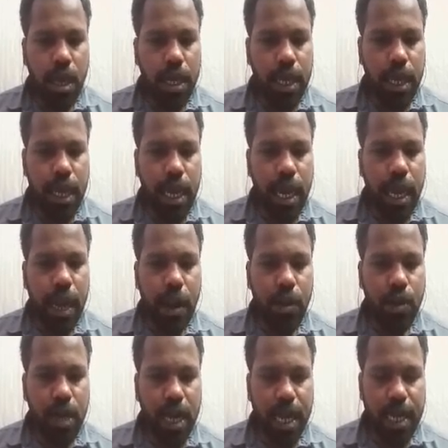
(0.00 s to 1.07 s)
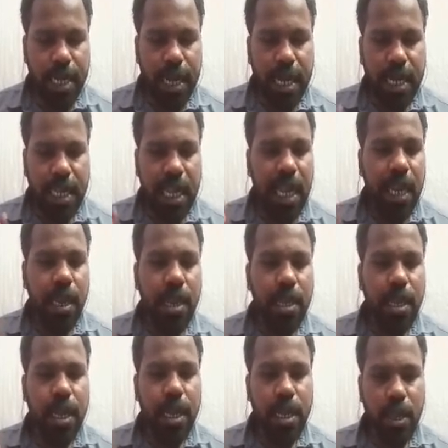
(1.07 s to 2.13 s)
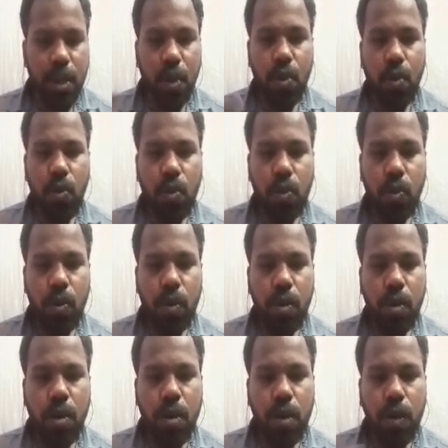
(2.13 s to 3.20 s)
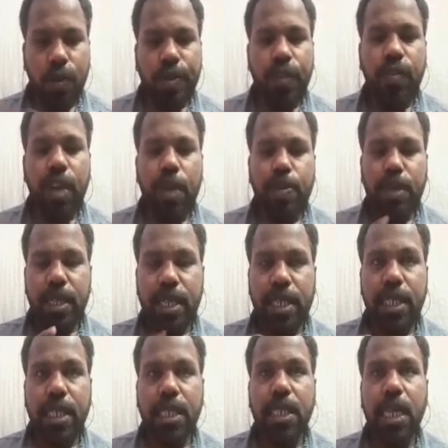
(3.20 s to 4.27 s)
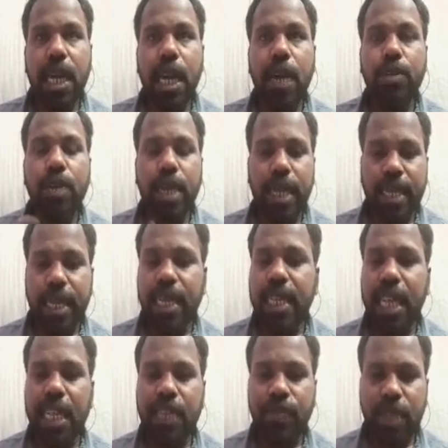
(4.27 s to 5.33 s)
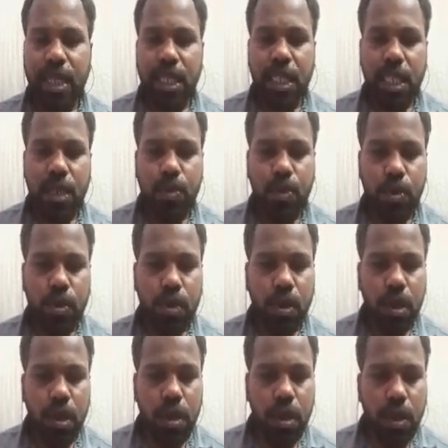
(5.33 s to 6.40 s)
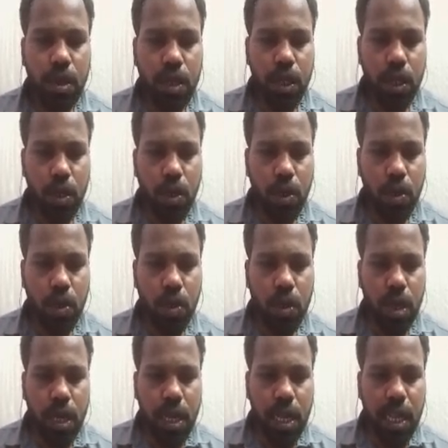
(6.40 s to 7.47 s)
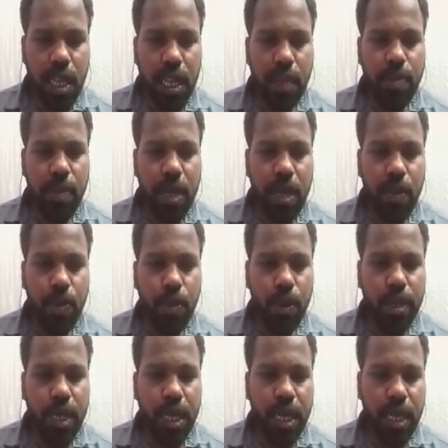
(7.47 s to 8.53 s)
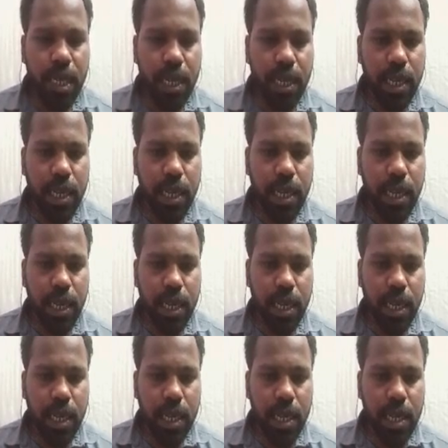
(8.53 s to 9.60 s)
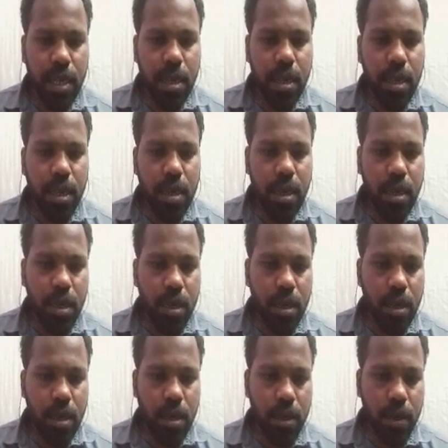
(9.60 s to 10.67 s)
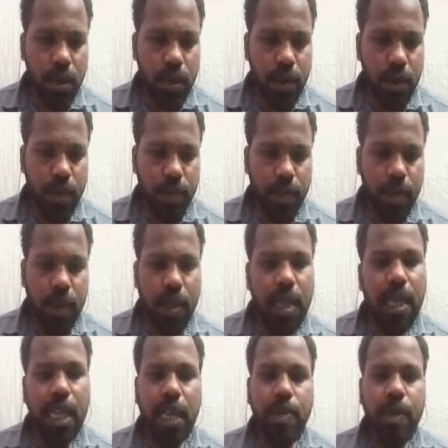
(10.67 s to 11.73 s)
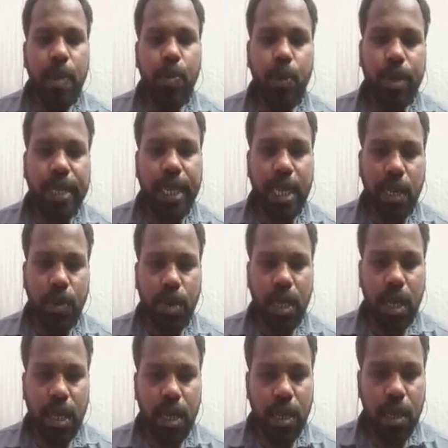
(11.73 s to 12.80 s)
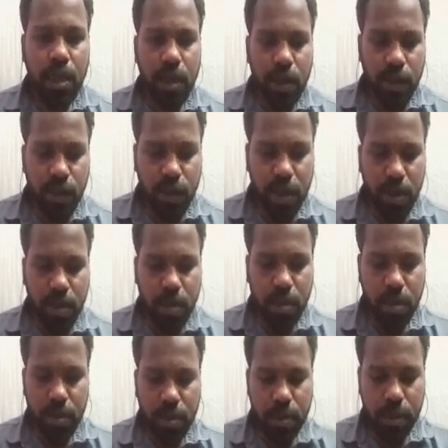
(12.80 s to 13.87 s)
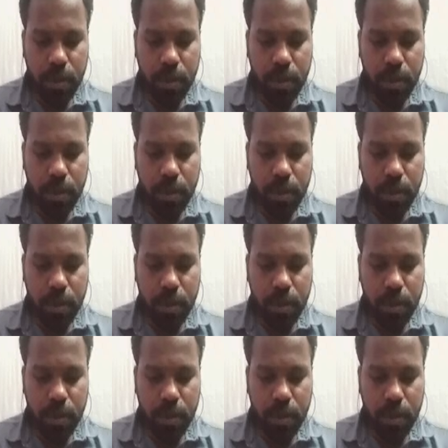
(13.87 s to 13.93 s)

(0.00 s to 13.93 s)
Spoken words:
I think I have to get the and now after Y prediction, I have to get the classification report. So let me import here or here. Uh, Let me import here, okay, from